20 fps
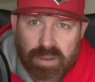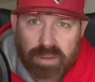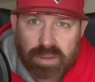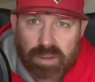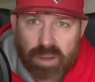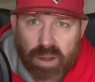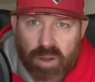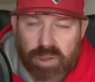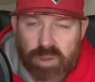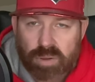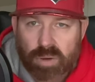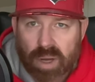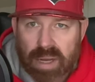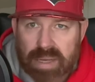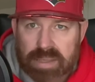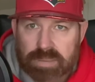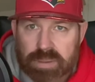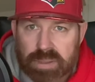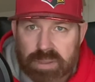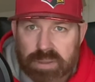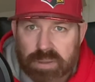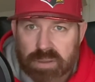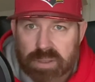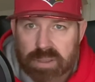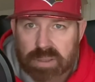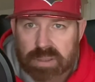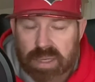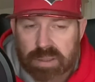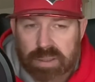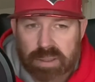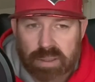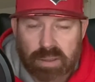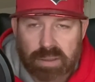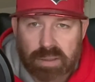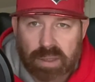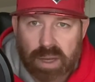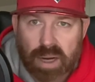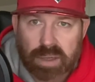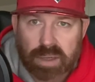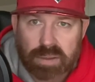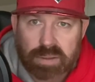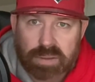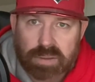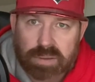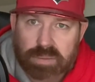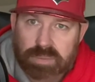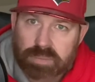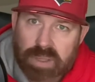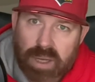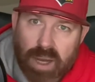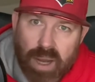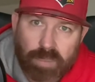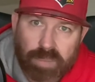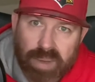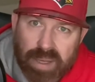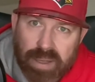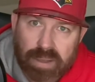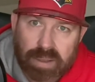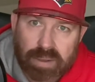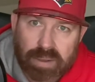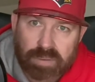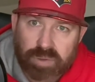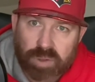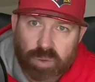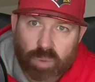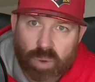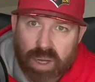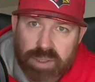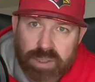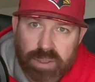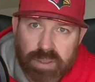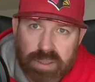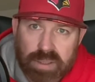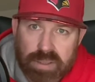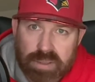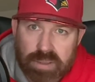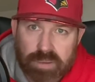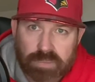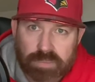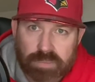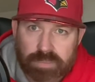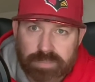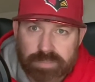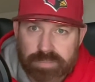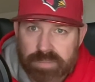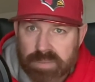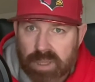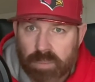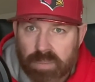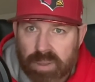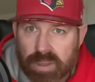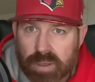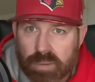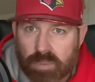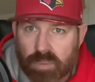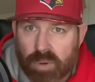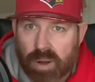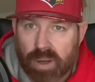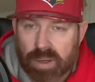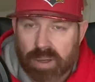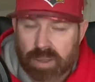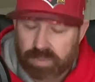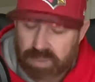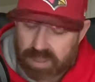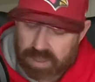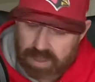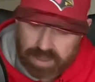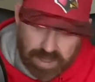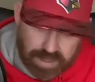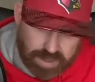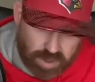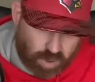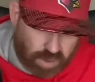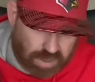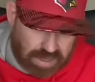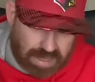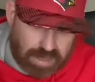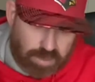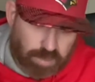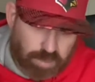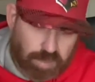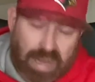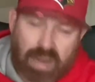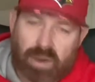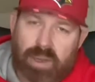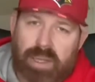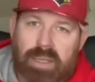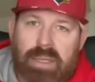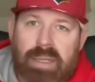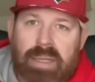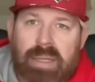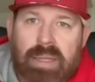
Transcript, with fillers: All you hospice nurses out there and doctors, comment if you're watching this and tell me that I'm wrong. I mean, I, I know a lot about it.